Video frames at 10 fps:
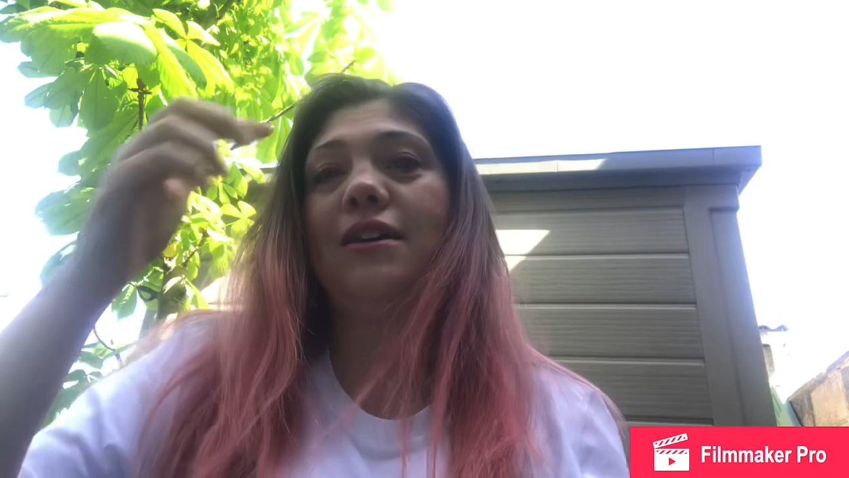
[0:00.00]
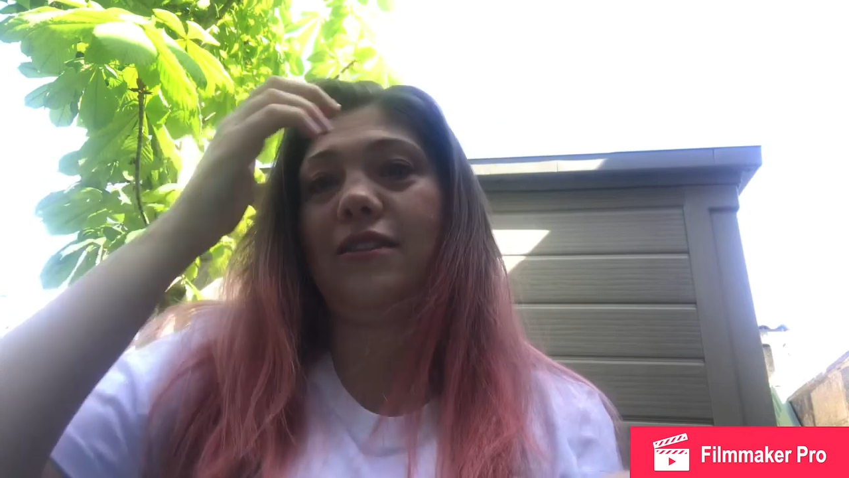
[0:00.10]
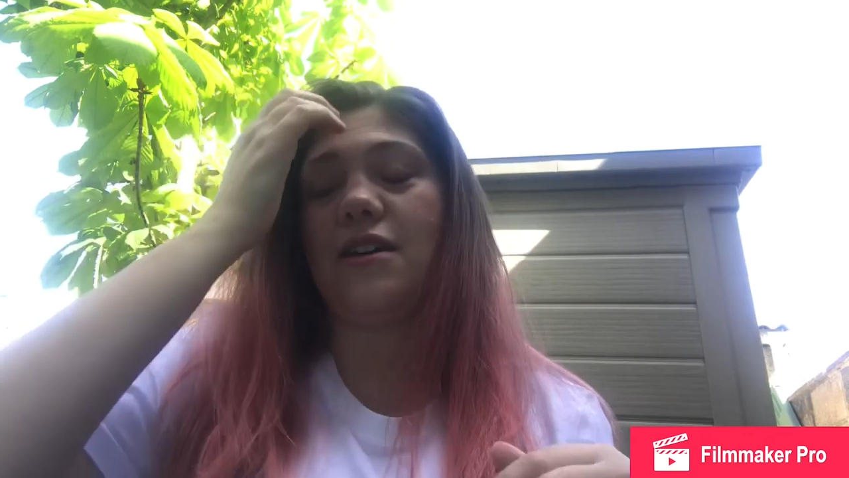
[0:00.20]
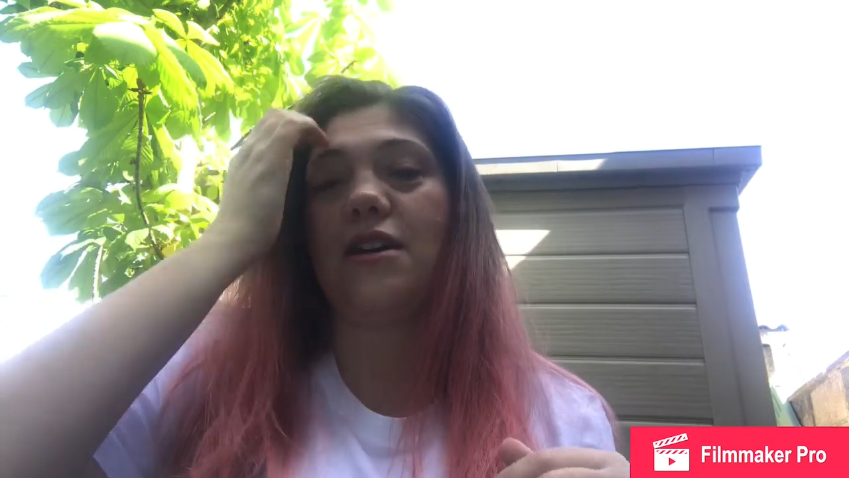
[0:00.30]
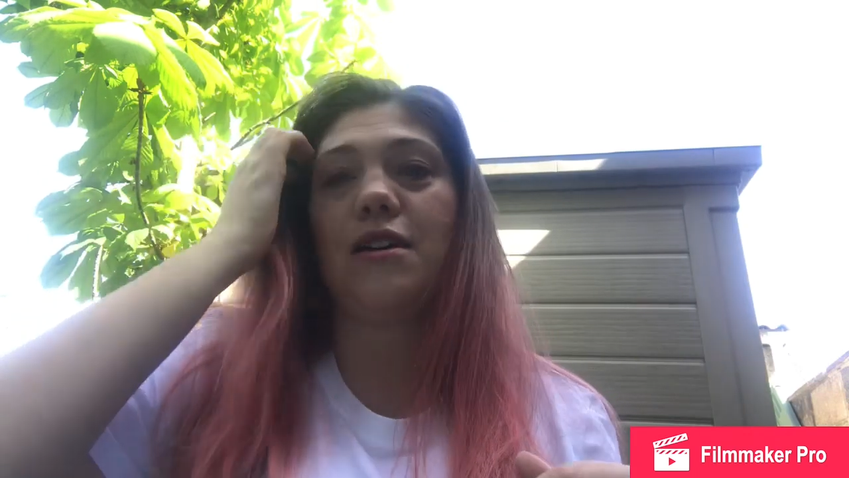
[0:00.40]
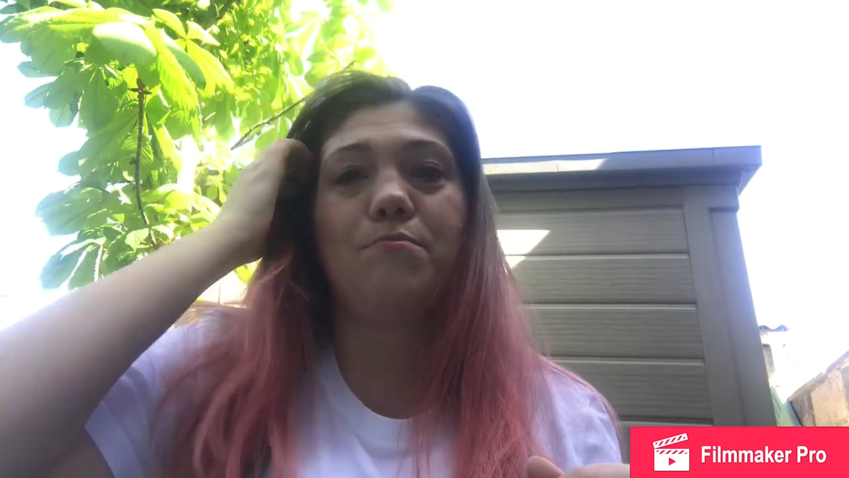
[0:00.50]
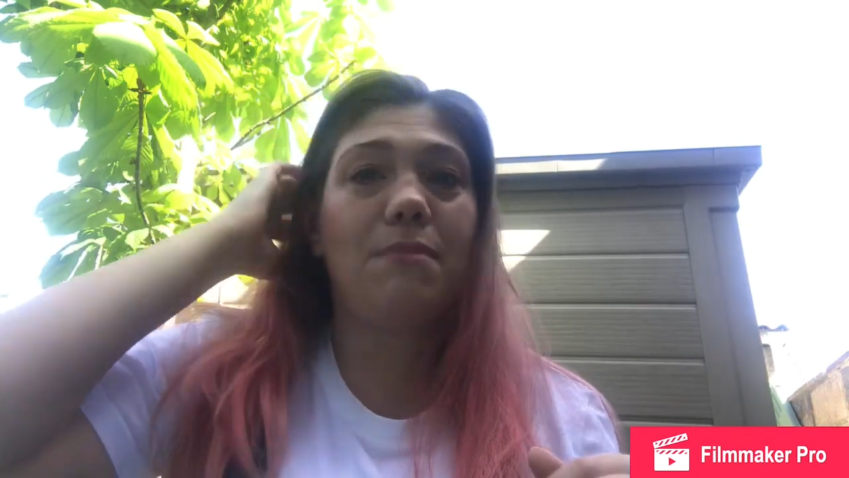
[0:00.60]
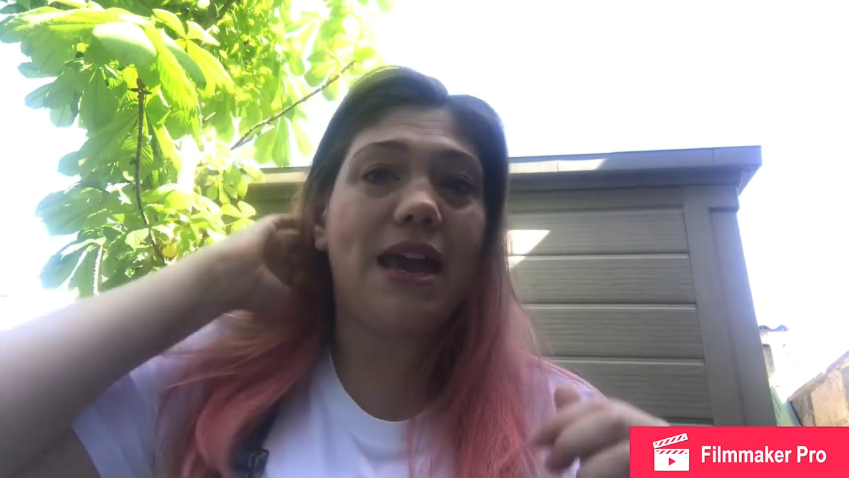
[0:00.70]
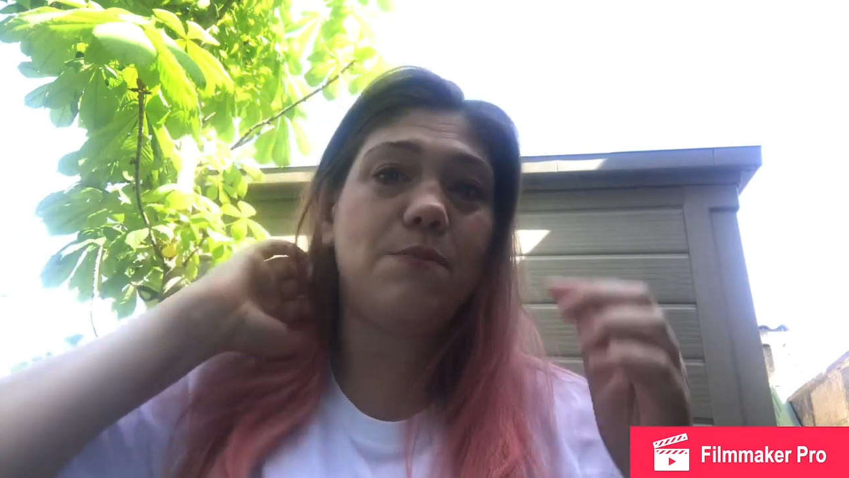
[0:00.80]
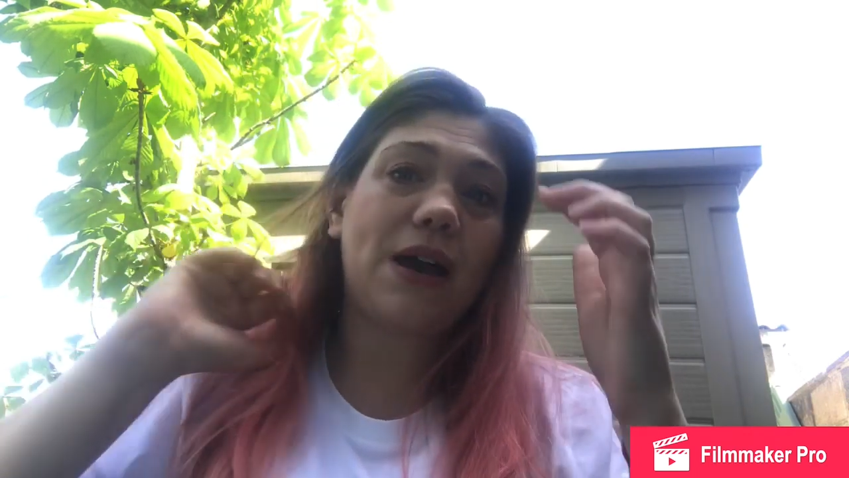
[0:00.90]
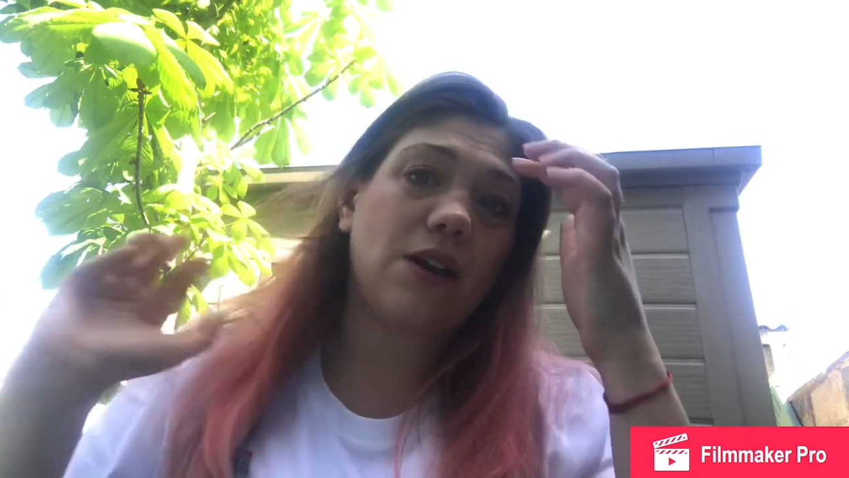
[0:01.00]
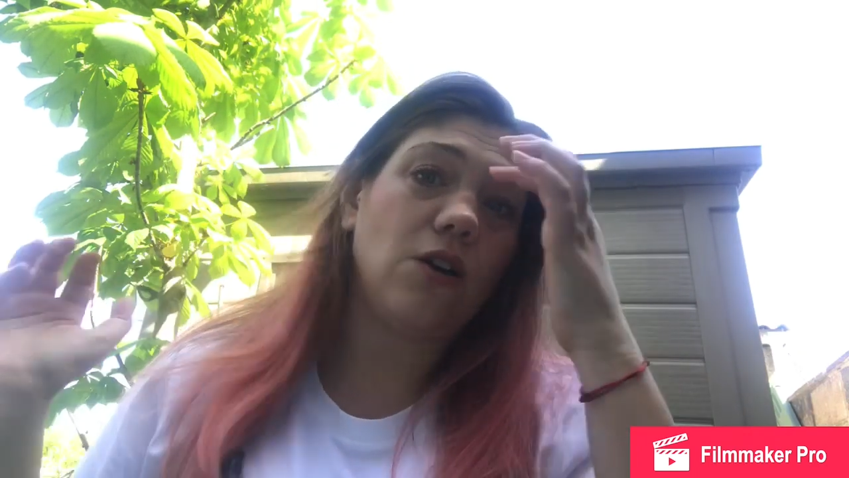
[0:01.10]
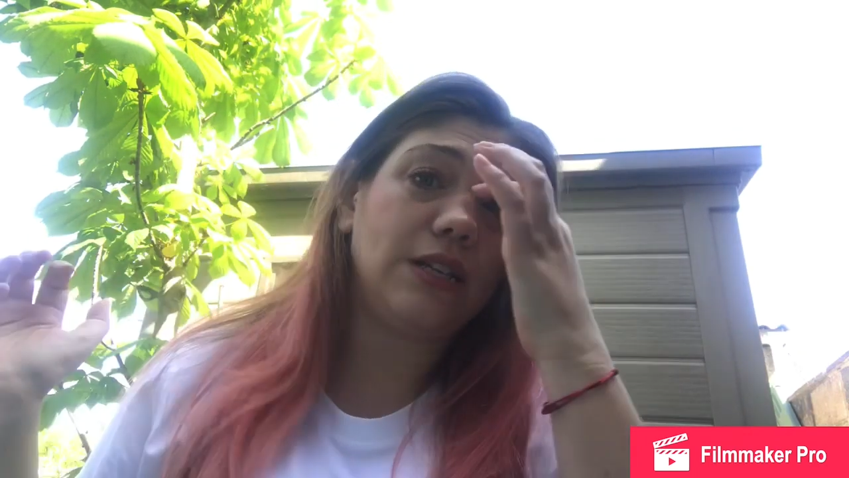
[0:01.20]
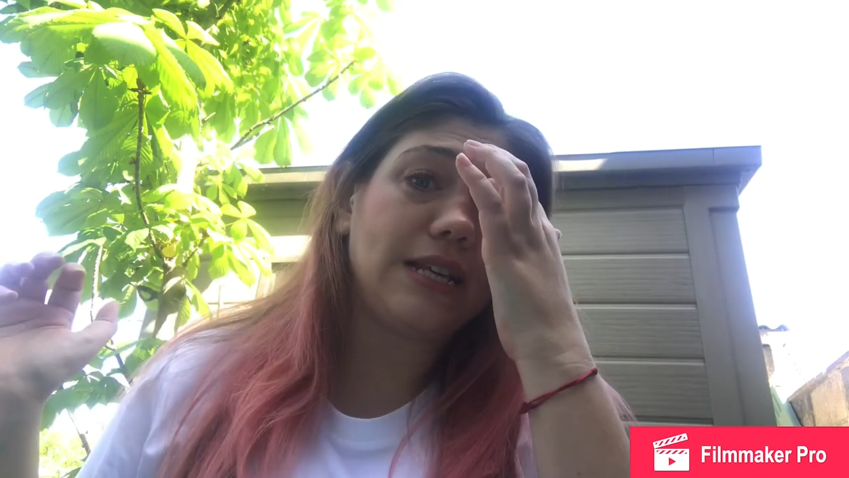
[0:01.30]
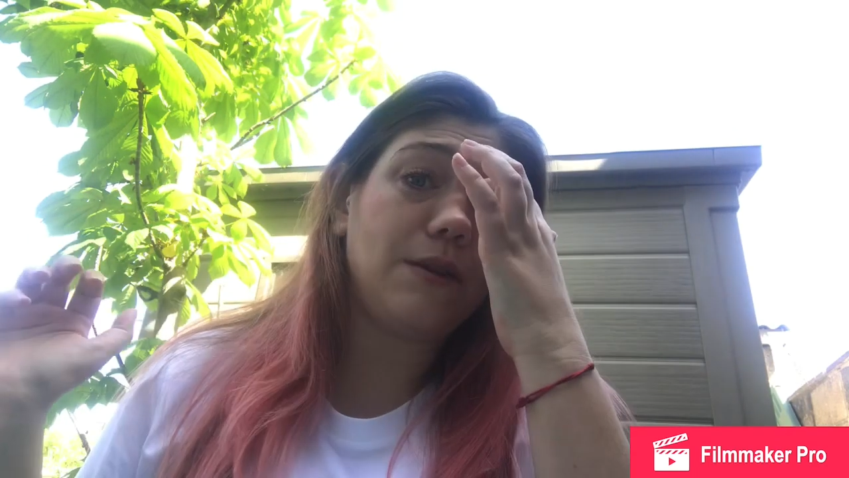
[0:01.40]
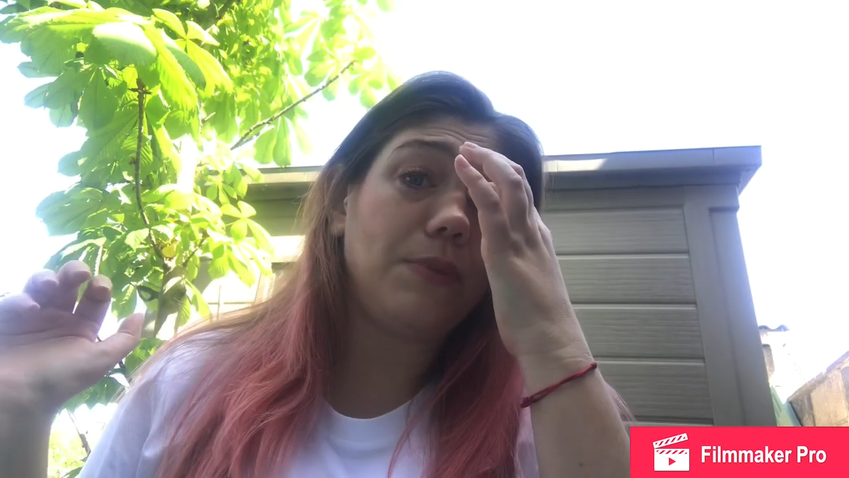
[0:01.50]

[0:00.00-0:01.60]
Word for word: the May bank holiday